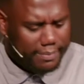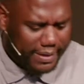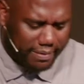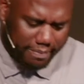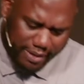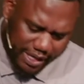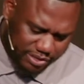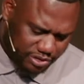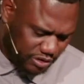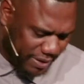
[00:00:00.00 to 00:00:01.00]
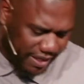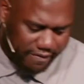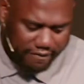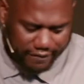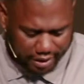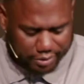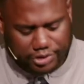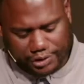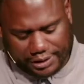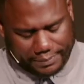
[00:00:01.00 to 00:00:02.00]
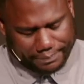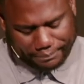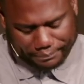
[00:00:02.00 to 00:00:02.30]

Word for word: by the messages, by the fellowship.